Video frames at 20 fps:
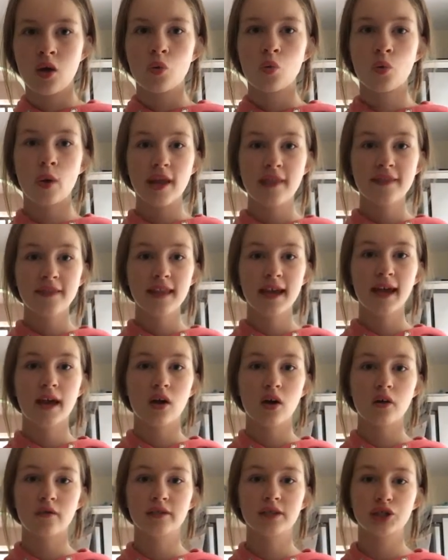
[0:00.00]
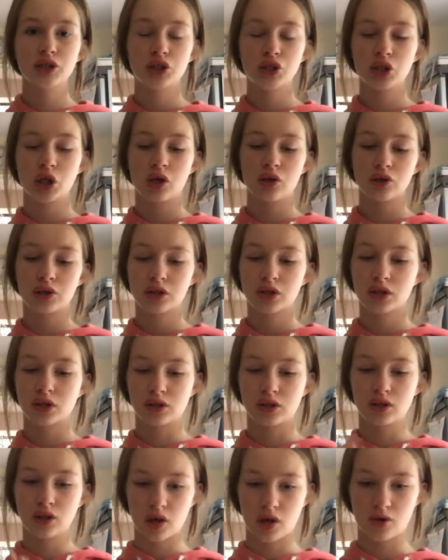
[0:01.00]
When that orange dot
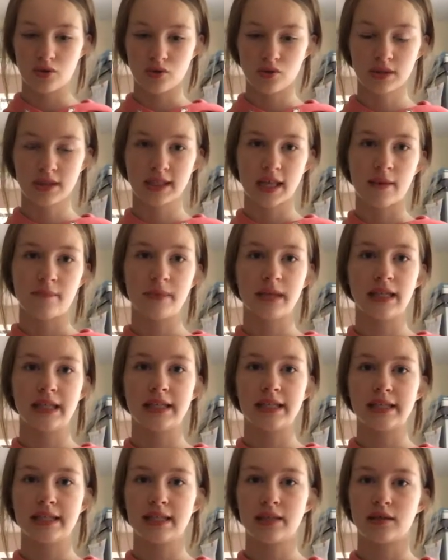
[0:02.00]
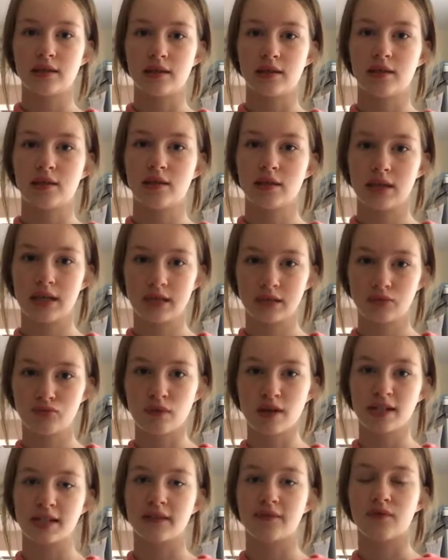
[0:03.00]
goes, that means that it's
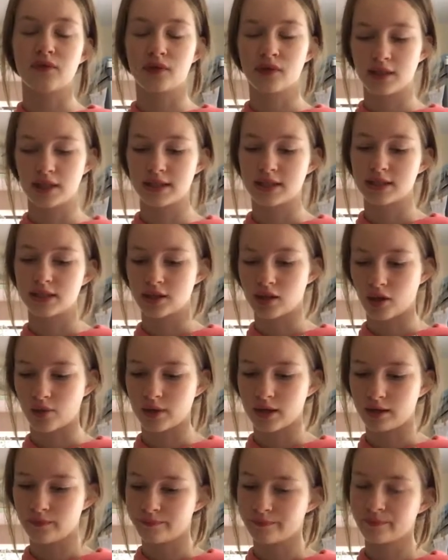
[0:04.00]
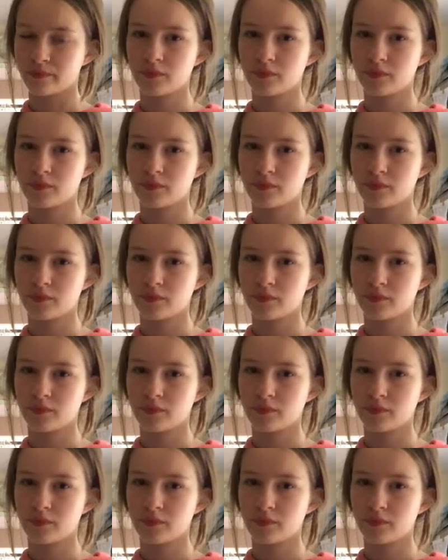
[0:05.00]
ready for things to go in.